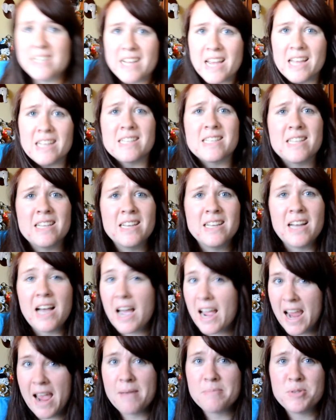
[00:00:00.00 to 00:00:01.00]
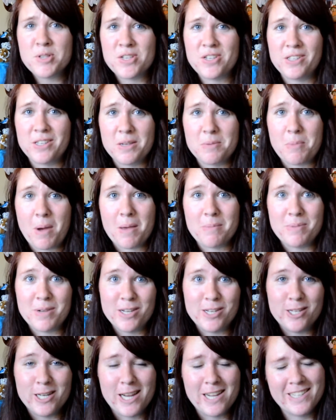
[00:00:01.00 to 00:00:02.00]
yes, I am still in my
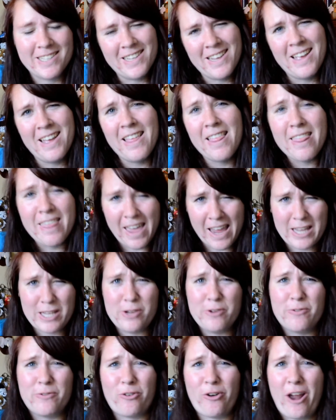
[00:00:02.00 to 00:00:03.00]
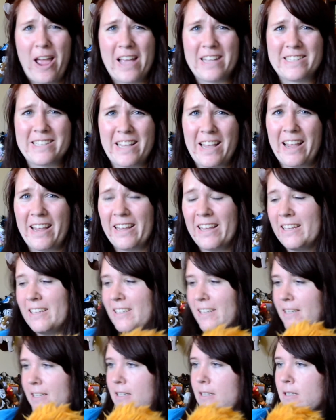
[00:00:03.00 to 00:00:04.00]
PJs. Thank you for asking.
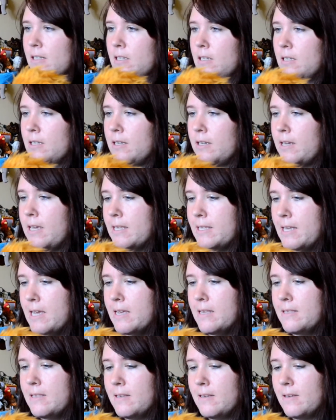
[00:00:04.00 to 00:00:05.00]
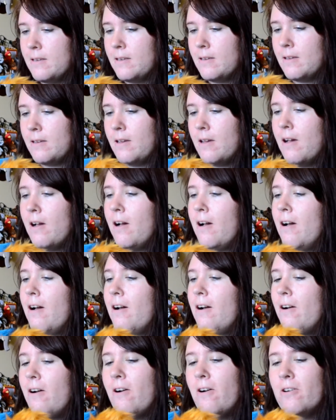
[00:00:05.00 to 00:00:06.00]
Kiss, kiss.
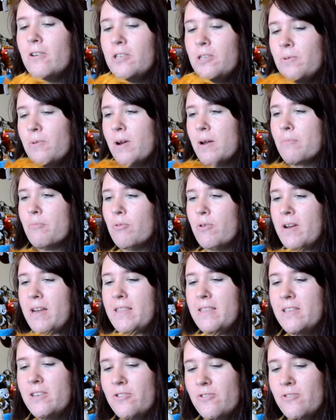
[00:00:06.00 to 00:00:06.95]
Oh, do you want to preen the